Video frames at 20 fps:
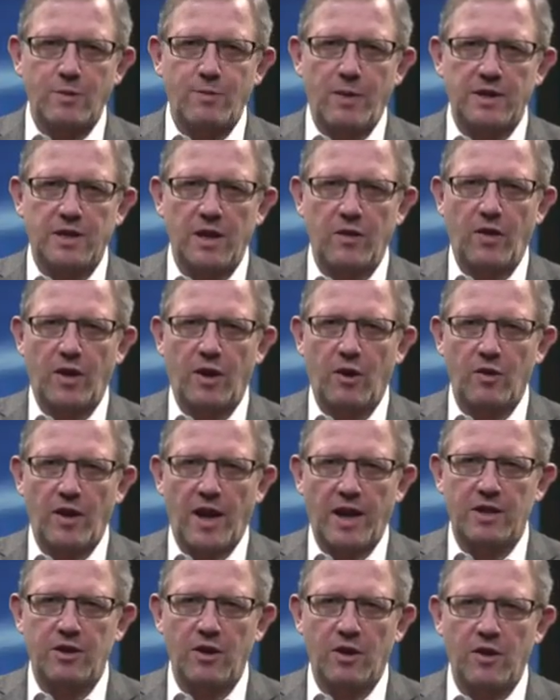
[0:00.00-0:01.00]
specific
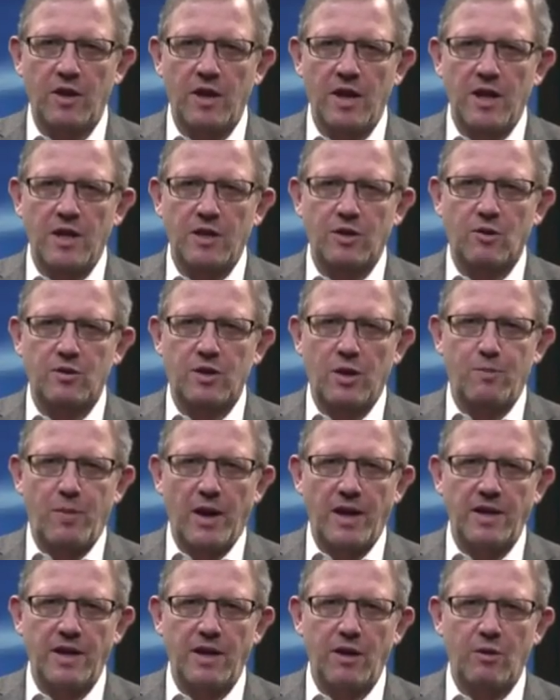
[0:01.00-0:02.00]
connector, so
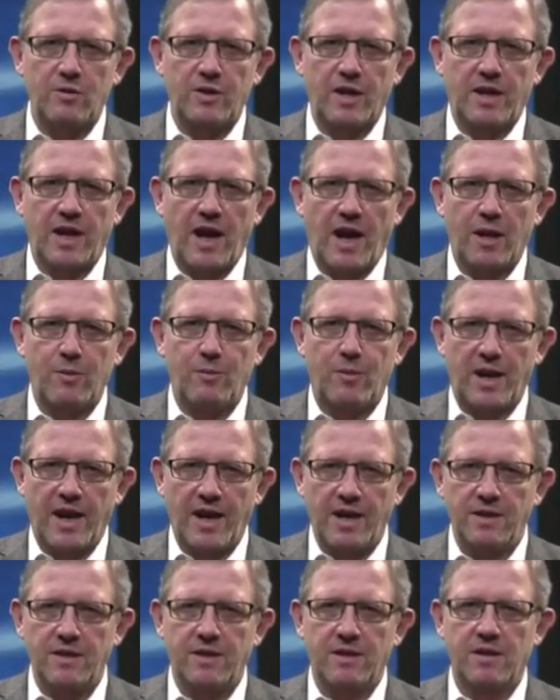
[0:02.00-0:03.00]
depending on the car
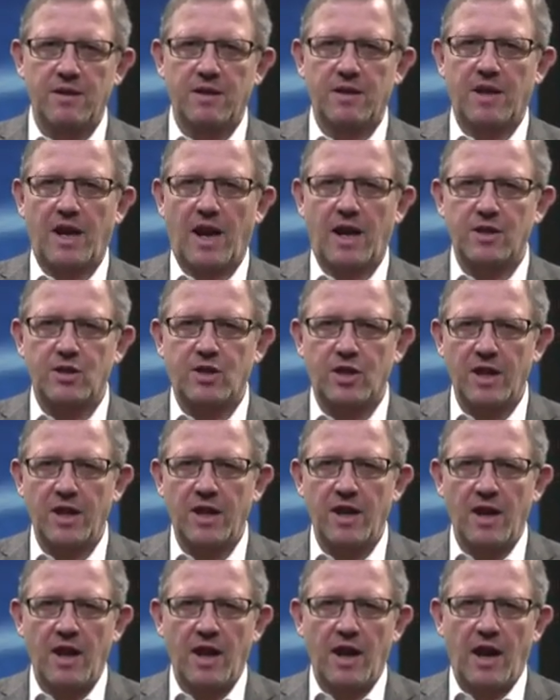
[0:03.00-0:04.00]
brand,
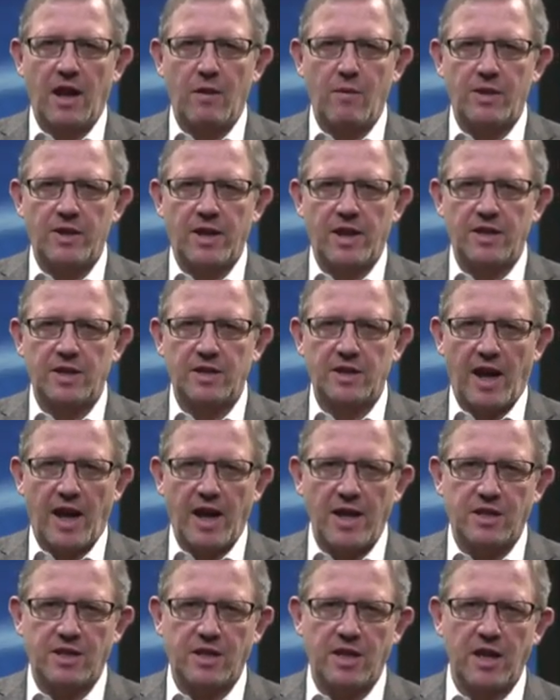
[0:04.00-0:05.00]
country, and whether it is
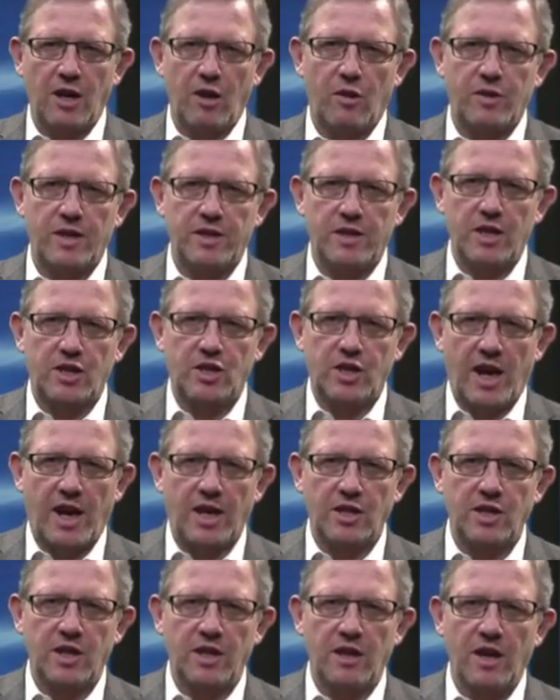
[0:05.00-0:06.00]
AC or DC
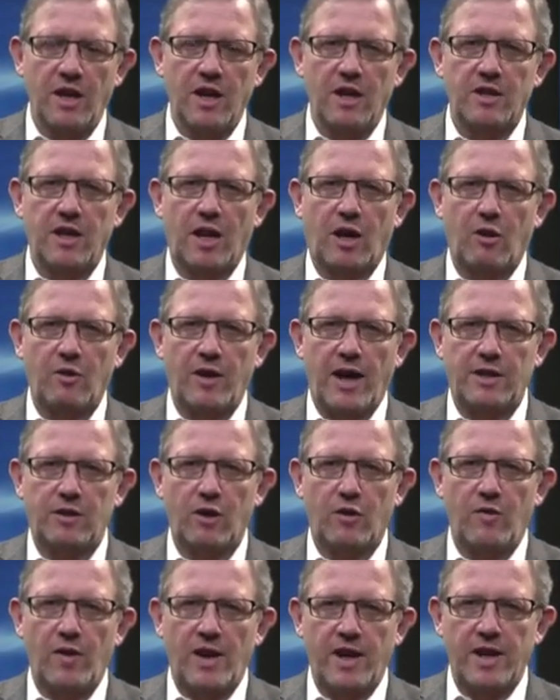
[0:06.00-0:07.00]
charging, the
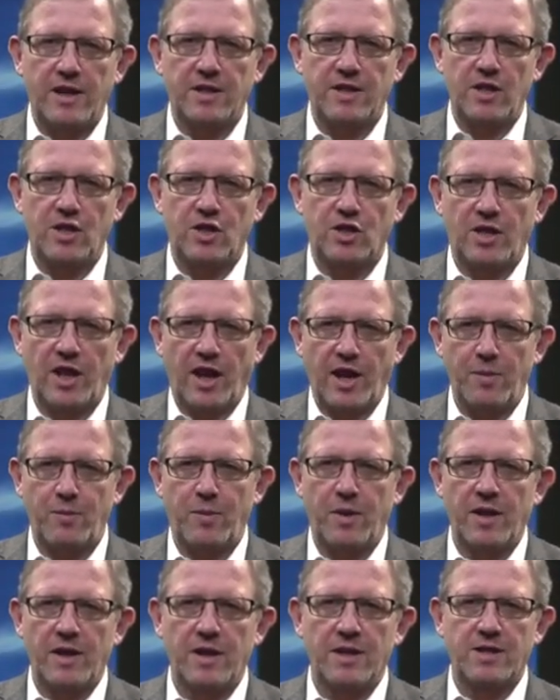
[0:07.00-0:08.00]
connector varies in
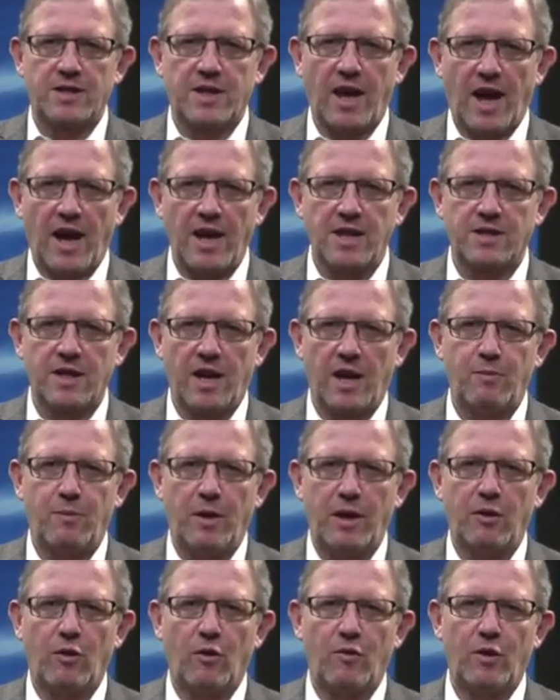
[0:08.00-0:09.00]
shape, size, and
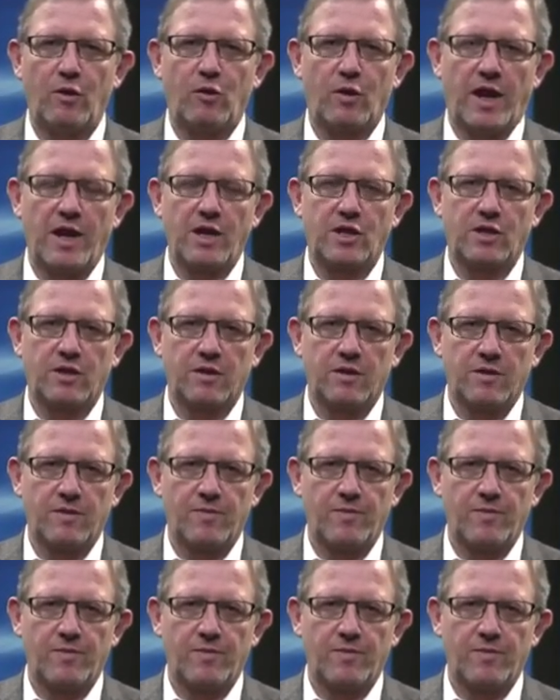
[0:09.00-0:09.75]
pin configuration.